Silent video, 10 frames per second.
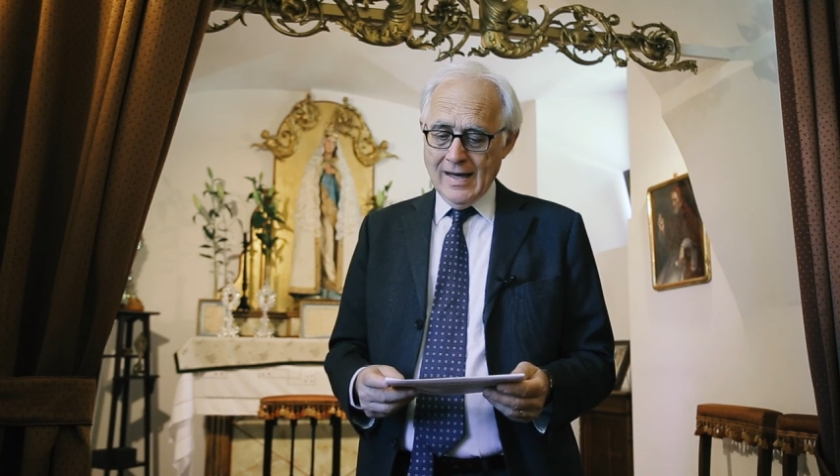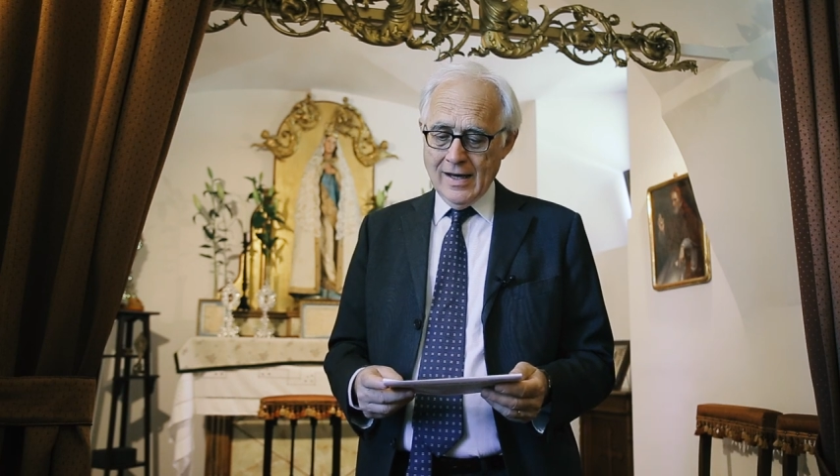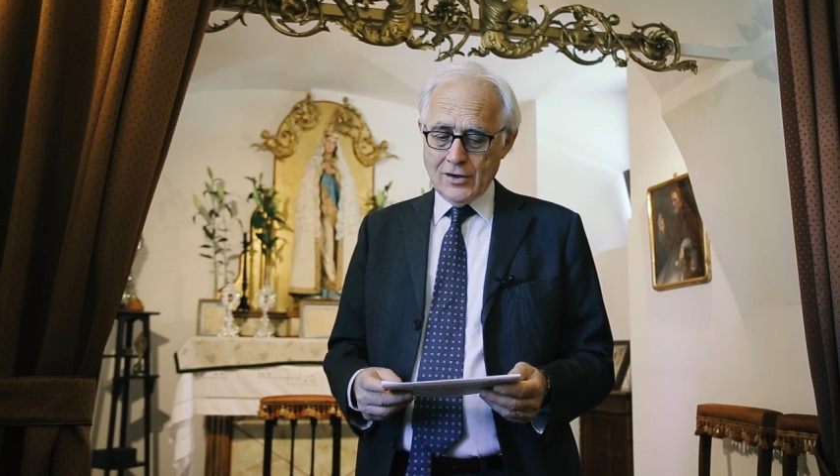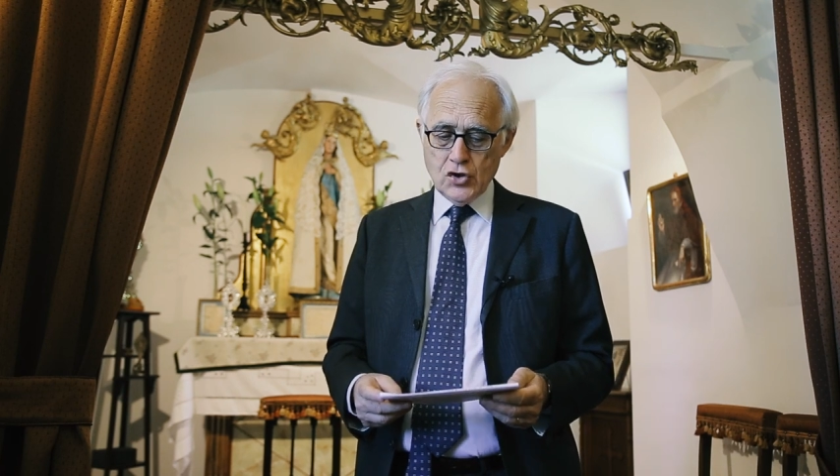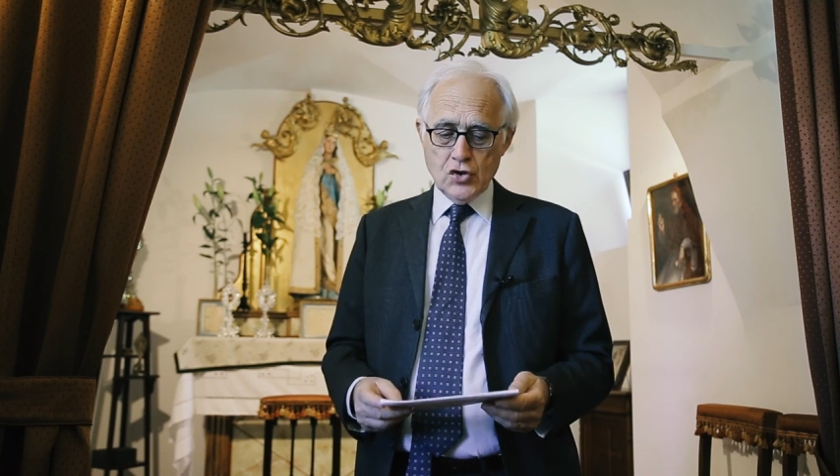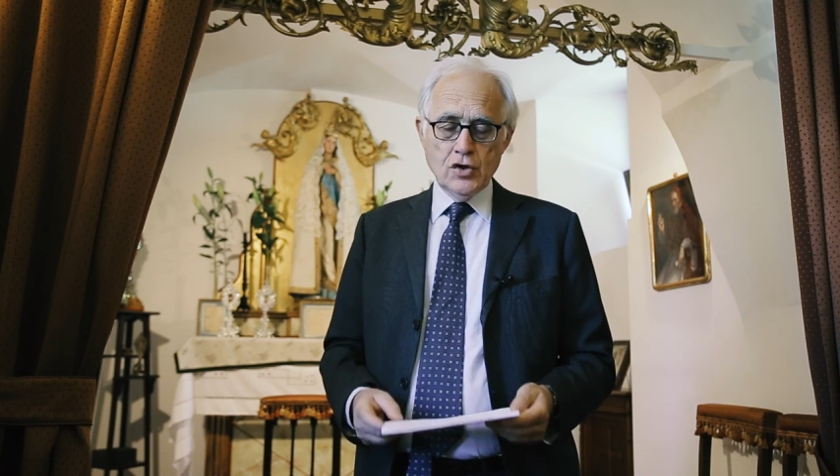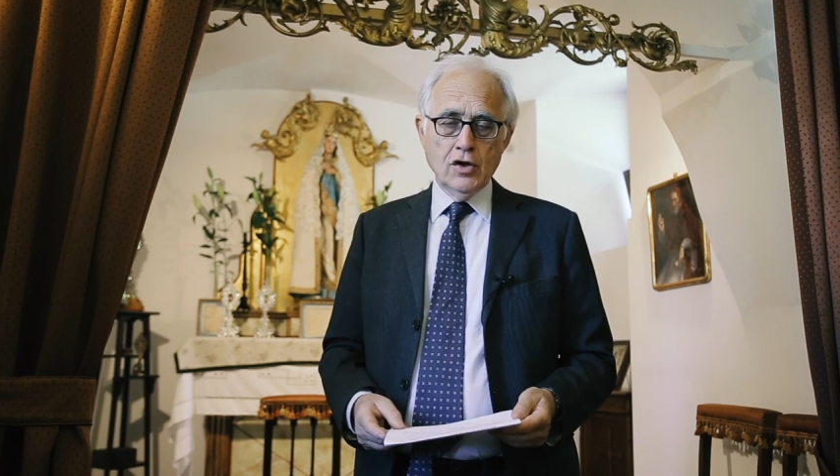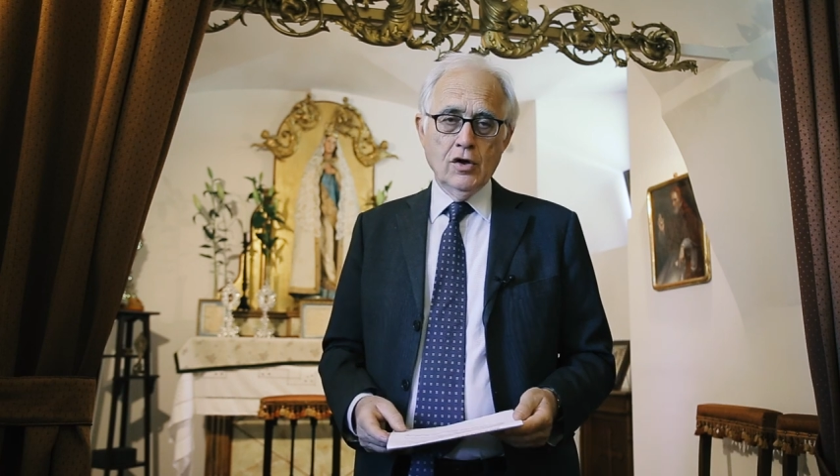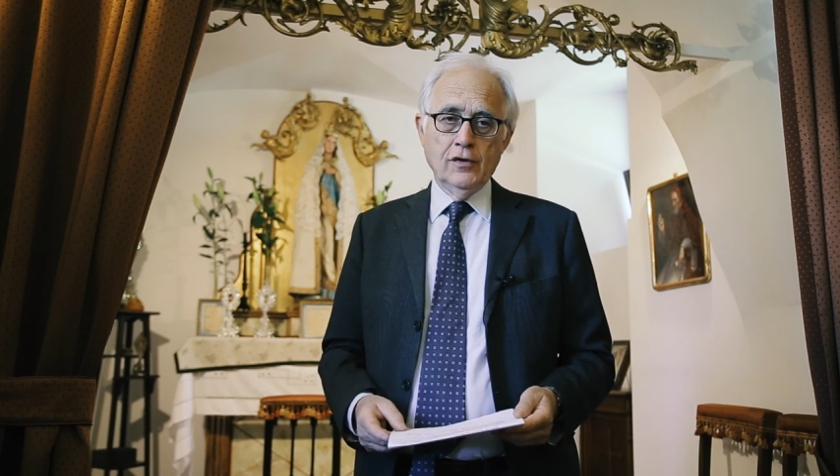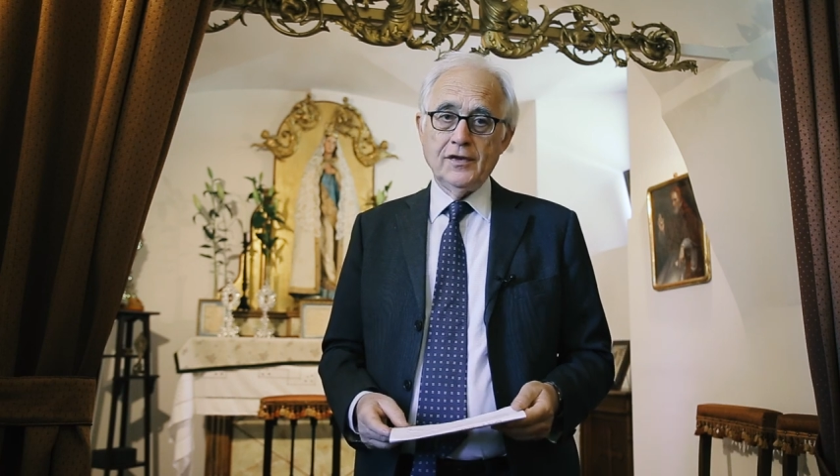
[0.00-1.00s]
action
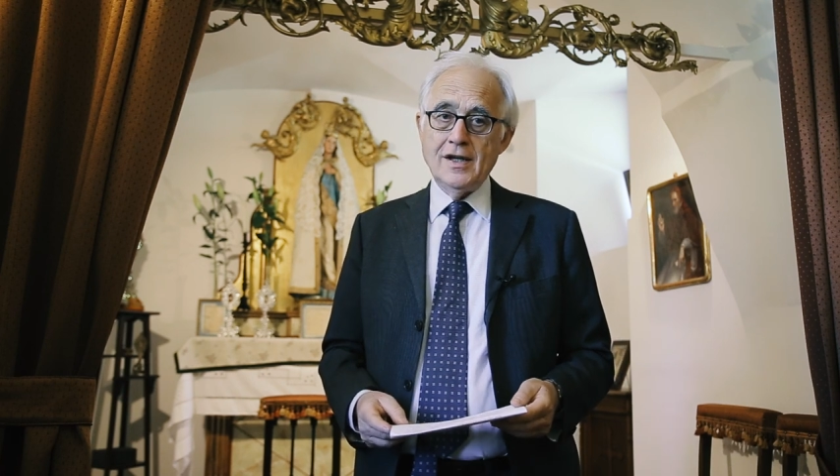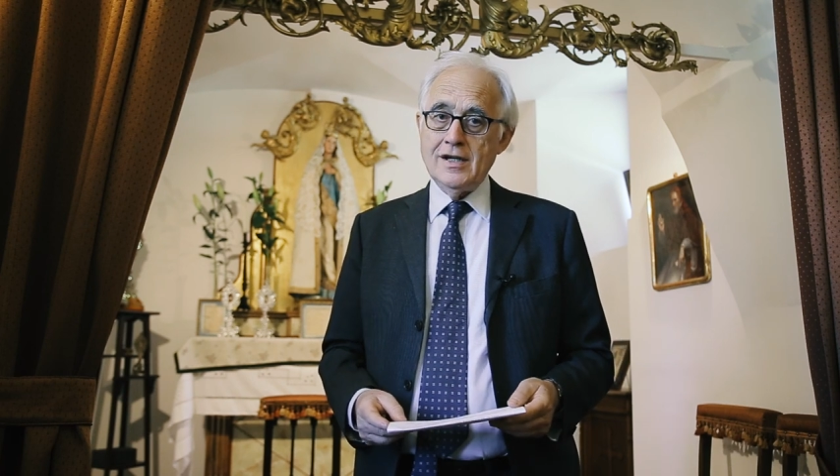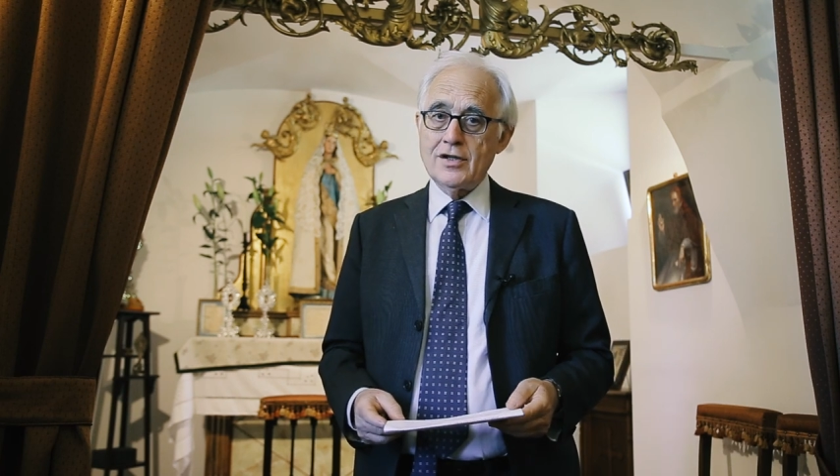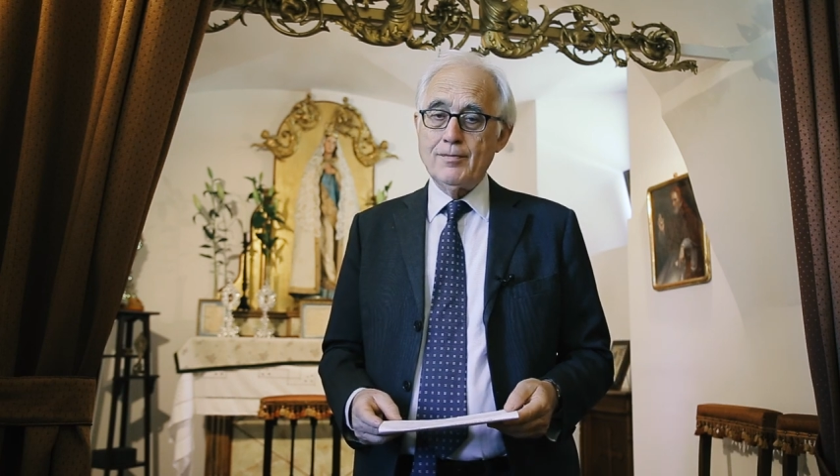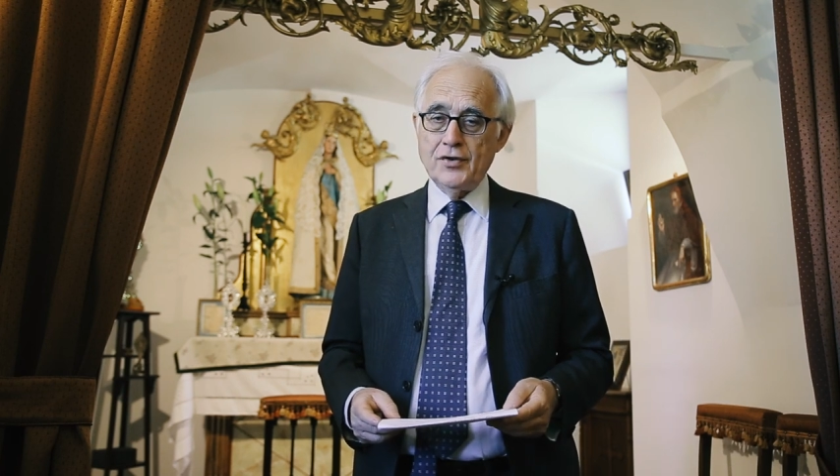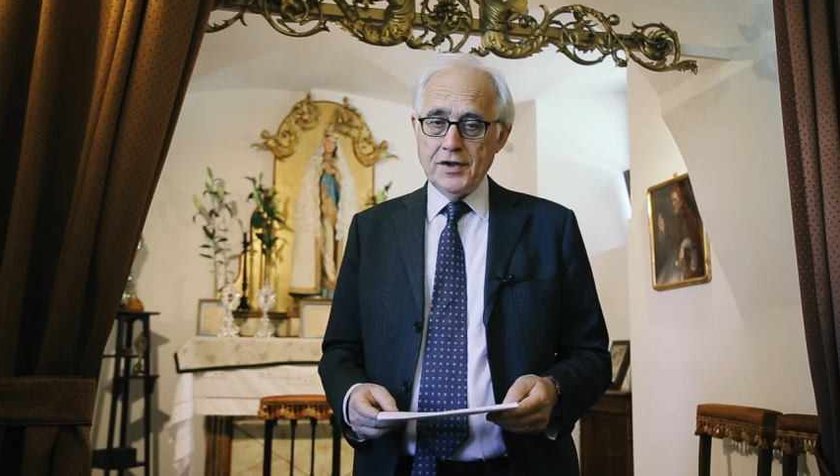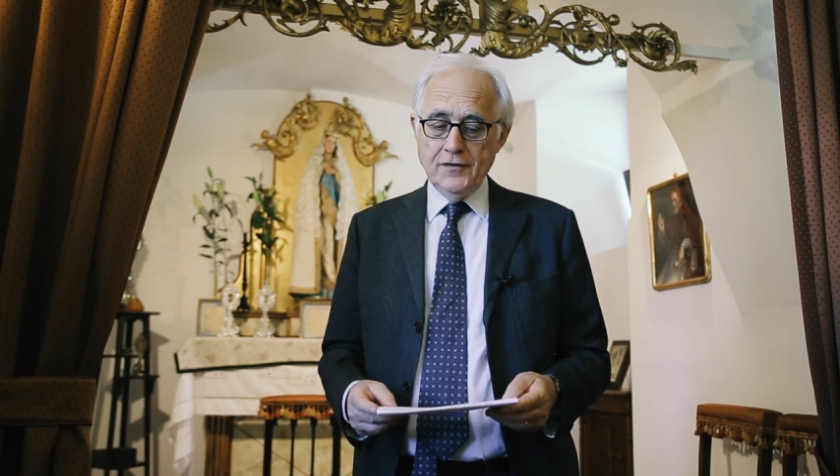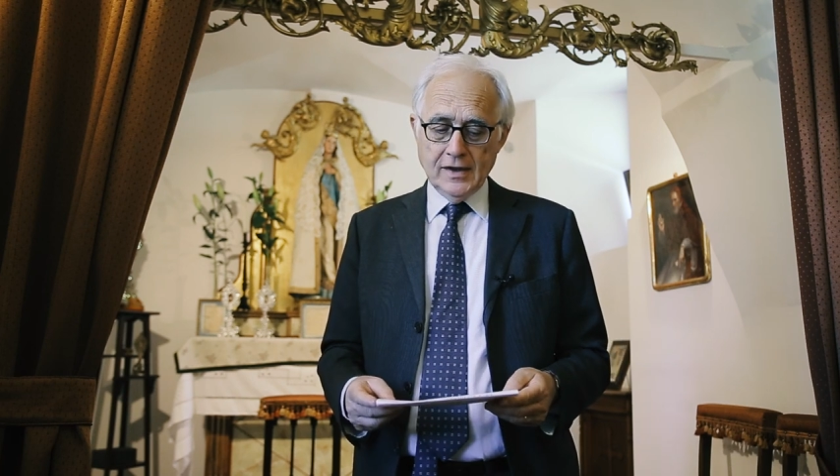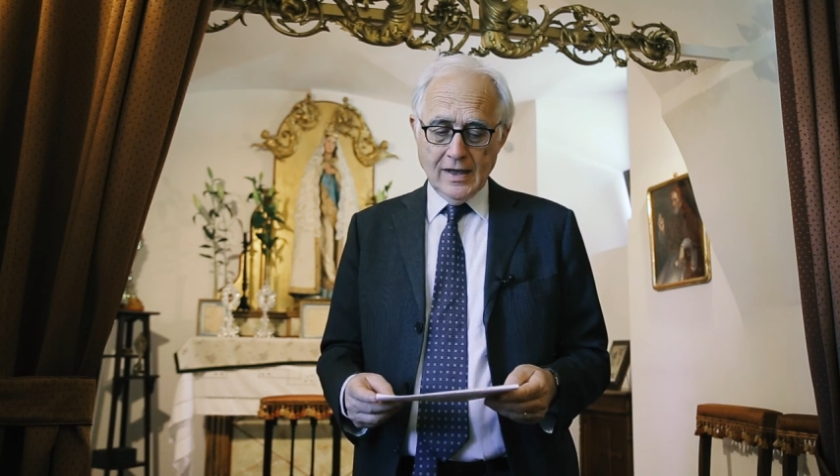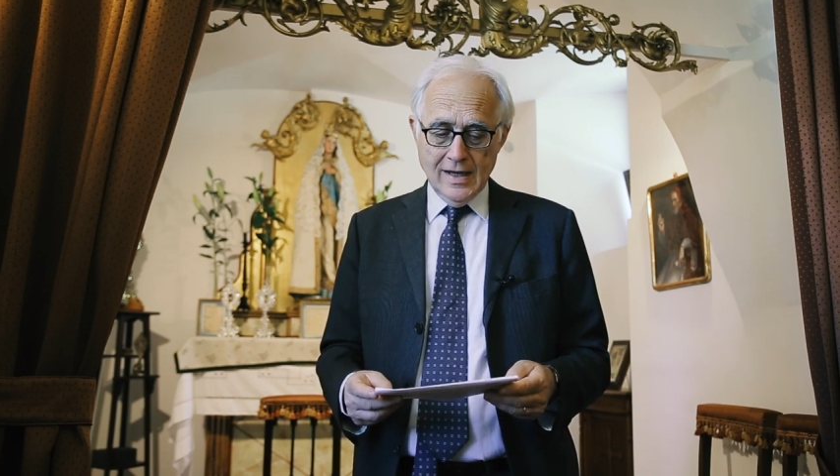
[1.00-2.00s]
of his
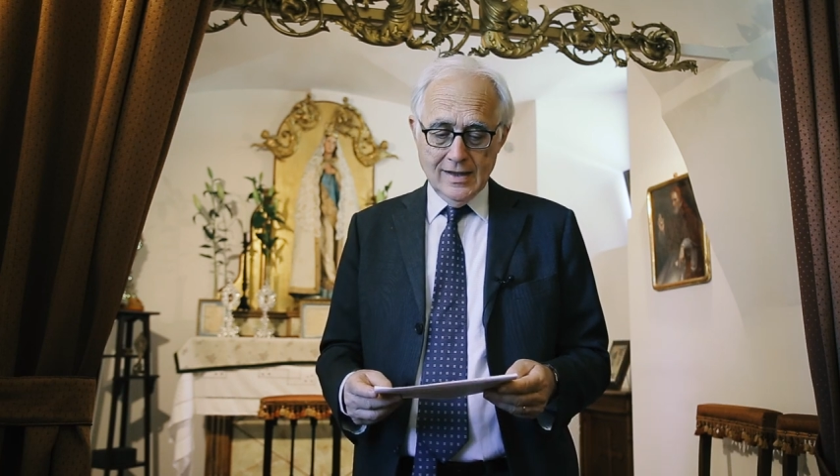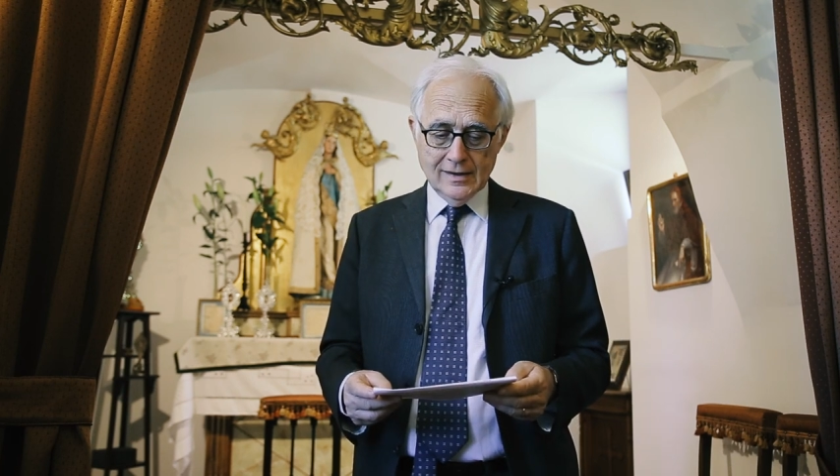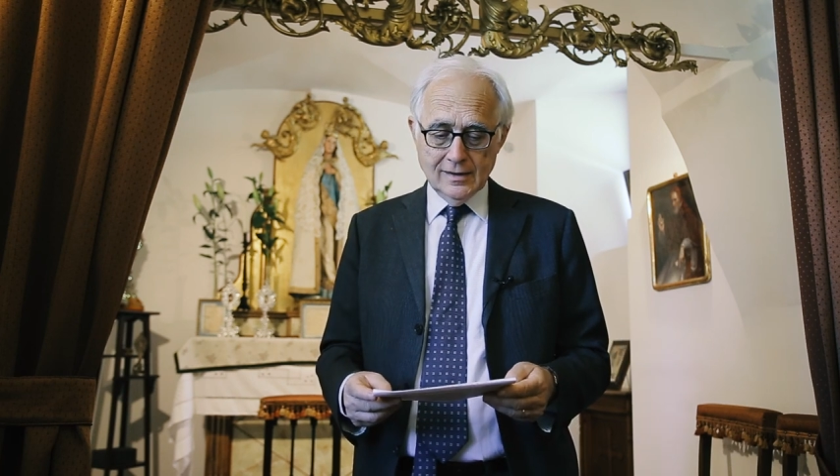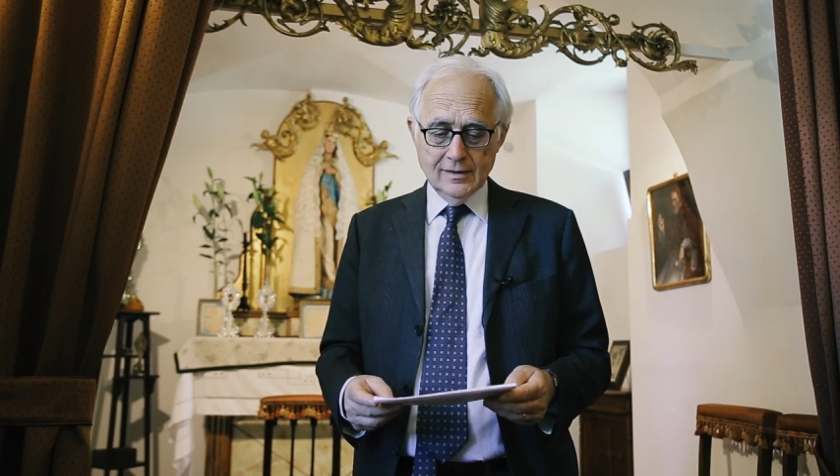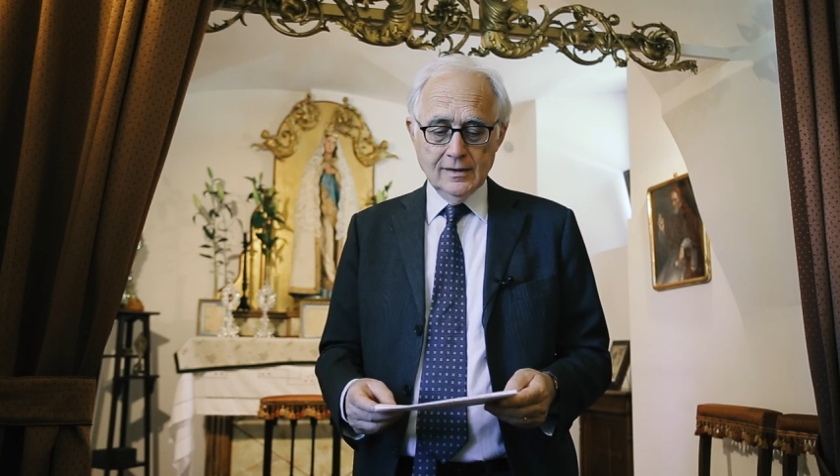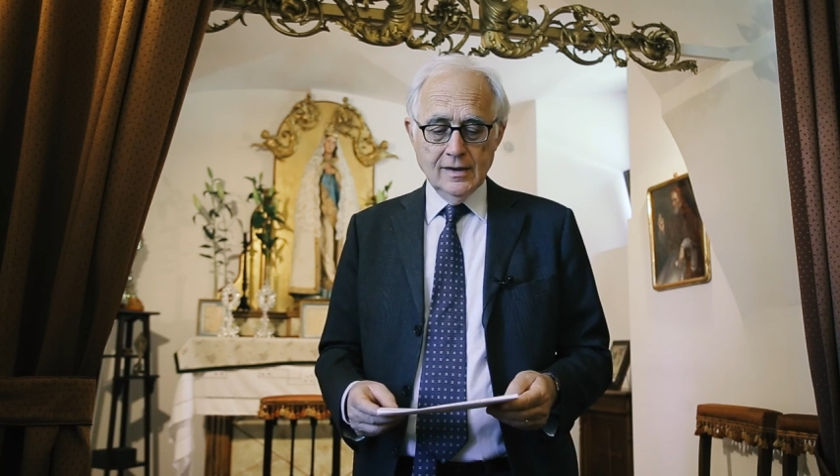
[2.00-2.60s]
pontificate.